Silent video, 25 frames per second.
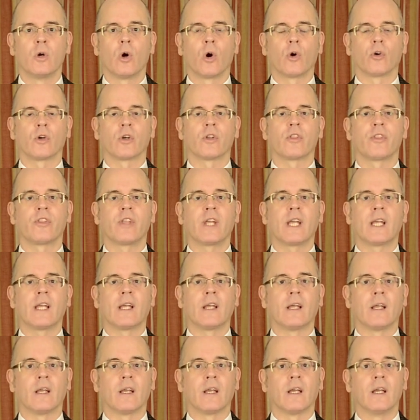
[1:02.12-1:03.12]
or a
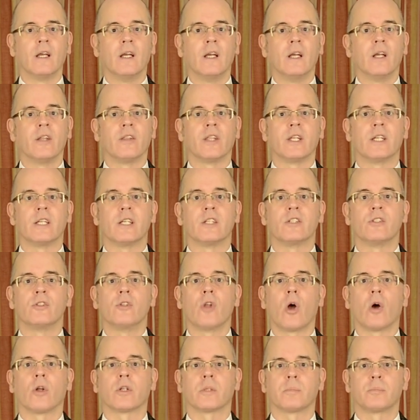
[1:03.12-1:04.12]
thing that is
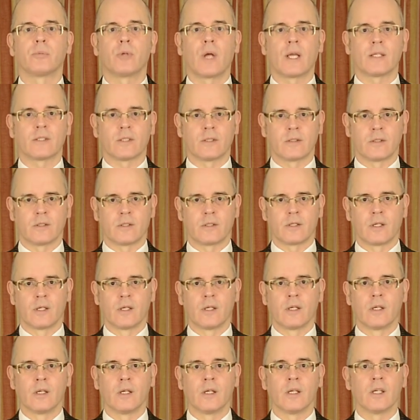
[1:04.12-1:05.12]
not present,
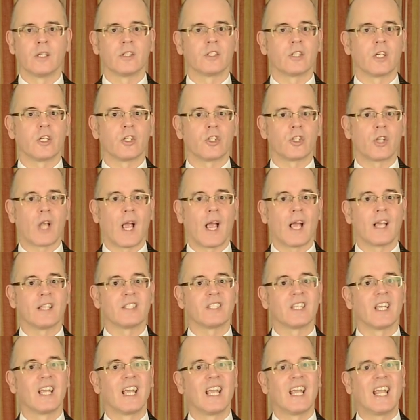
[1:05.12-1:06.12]
such
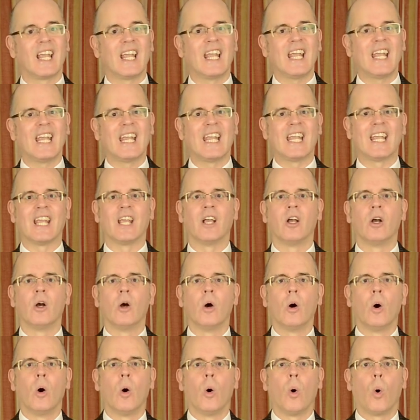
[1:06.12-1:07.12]
as he
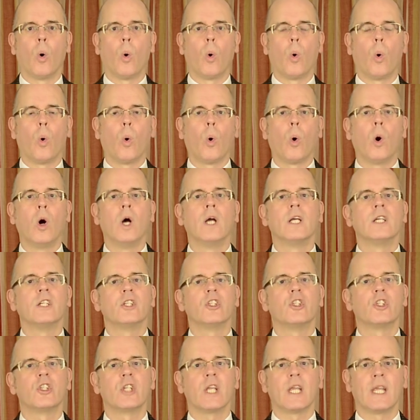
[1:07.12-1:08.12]
or
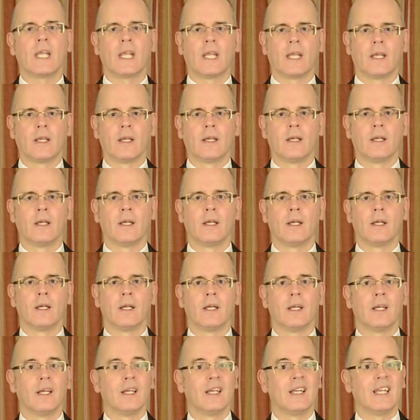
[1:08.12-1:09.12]
she,
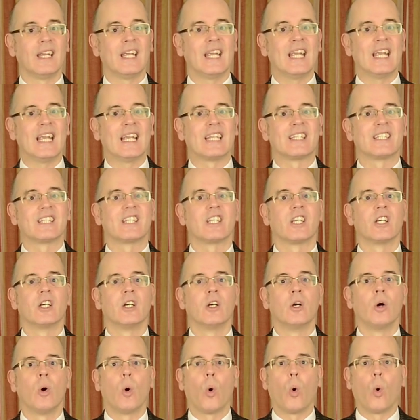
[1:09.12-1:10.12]
it
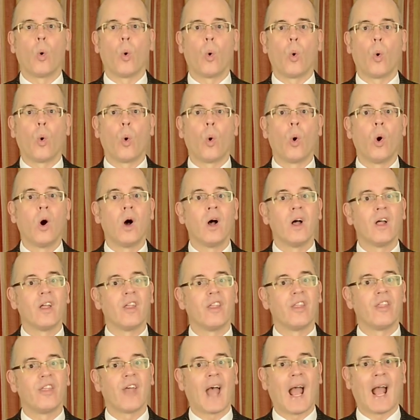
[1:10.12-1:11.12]
or
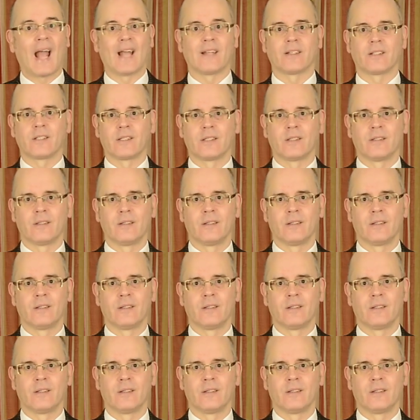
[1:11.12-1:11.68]
that.